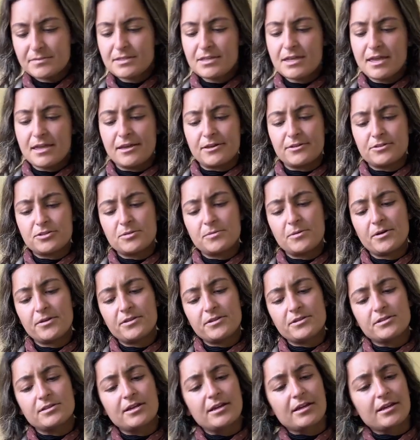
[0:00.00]
I also bought
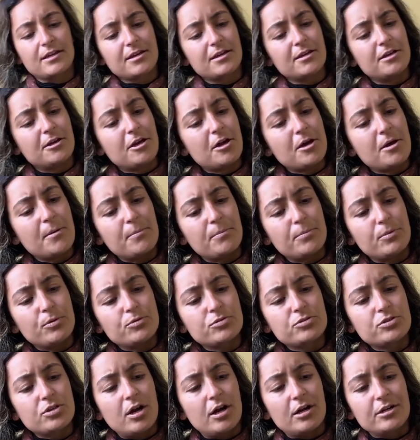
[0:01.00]
this like Boost
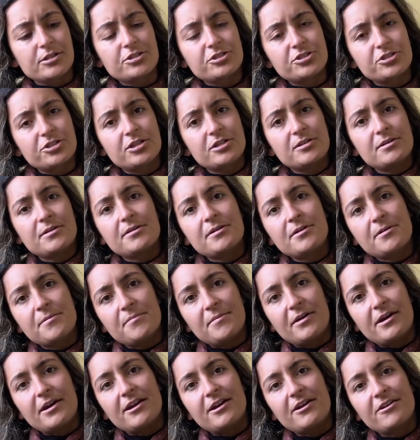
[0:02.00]
Oxygen.
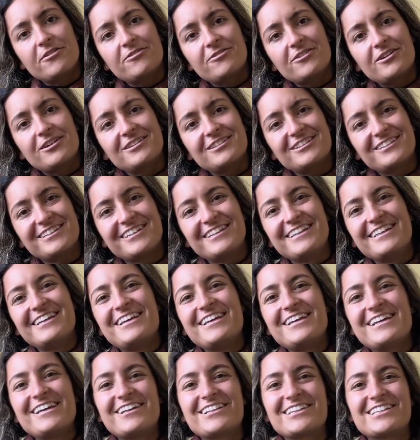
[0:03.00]
My friend
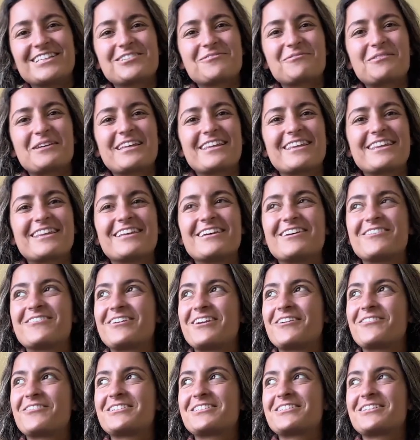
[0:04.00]
Elizabeth, when I
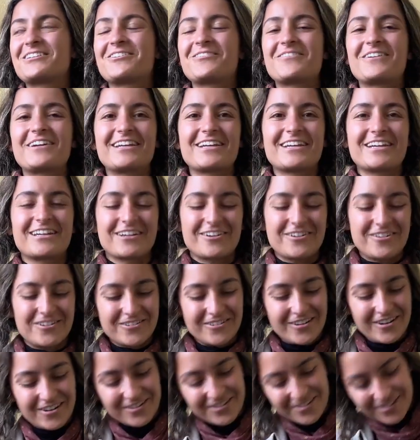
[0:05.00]
went to her wedding in
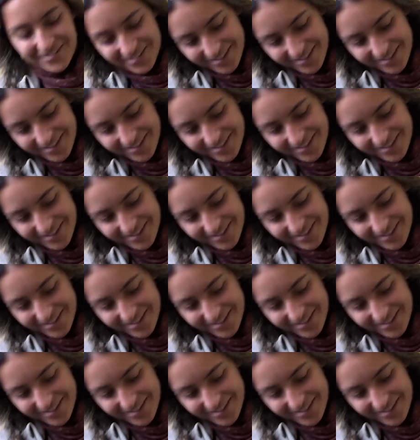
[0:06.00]
Colorado,